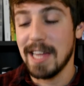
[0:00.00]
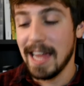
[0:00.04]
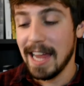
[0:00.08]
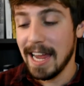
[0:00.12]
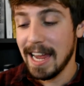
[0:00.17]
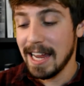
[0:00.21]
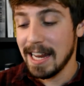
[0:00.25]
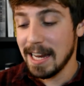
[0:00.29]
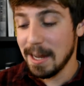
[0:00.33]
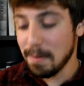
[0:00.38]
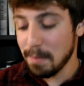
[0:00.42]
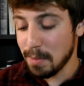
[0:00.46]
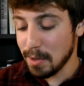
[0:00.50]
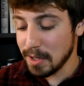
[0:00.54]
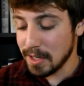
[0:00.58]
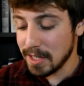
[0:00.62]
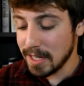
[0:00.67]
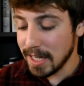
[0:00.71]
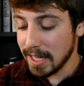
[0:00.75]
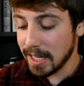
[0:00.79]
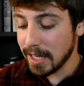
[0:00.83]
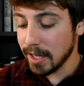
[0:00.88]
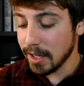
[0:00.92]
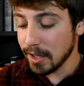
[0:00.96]
and in
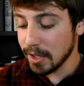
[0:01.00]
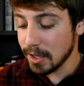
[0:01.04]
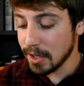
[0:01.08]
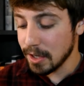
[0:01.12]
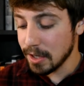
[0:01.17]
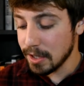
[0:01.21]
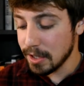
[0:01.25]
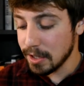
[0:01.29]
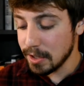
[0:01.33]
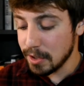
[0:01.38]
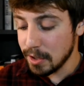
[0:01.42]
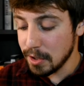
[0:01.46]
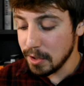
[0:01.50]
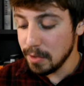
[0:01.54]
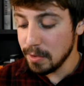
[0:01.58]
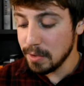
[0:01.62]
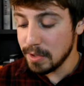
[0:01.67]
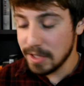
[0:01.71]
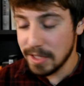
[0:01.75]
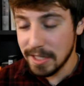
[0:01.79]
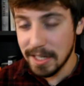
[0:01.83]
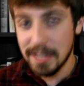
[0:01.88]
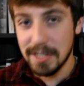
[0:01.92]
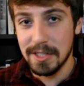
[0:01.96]
particular, the two
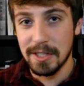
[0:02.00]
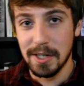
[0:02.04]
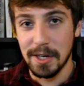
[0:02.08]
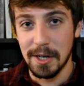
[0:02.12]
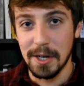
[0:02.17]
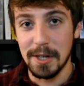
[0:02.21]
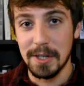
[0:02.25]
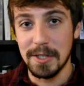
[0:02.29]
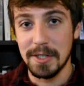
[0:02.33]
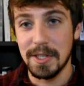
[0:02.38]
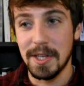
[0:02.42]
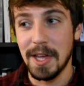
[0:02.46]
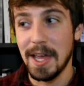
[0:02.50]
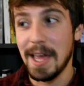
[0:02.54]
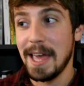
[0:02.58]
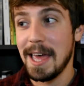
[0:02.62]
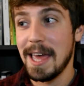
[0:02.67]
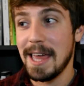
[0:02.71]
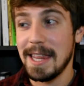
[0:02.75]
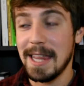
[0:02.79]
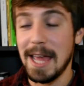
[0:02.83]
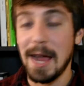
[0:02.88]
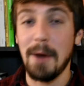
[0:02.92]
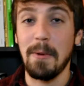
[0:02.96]
sisters
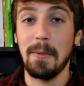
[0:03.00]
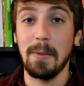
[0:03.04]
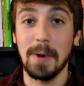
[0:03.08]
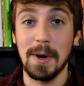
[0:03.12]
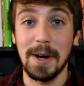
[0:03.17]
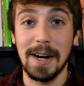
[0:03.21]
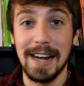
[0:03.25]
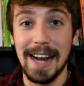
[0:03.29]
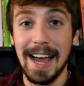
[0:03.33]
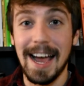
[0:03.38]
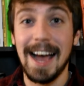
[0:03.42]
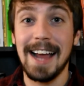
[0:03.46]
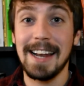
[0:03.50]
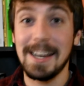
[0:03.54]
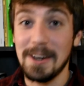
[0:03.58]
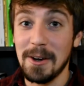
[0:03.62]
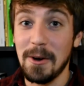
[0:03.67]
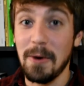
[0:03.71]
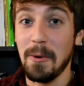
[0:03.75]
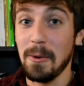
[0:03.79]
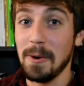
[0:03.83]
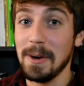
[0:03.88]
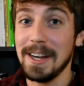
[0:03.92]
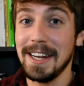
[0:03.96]
that were not
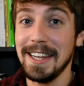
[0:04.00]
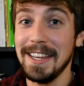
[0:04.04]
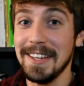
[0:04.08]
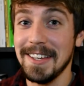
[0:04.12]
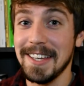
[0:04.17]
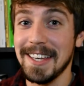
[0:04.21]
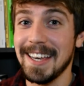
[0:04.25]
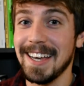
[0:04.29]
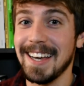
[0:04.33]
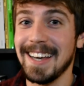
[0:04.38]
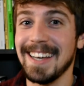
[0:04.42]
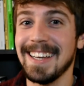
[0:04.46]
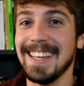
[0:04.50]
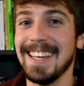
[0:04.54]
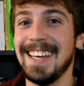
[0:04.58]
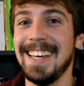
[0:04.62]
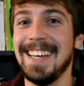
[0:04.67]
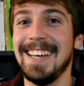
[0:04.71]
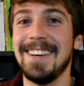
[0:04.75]
Cordelia,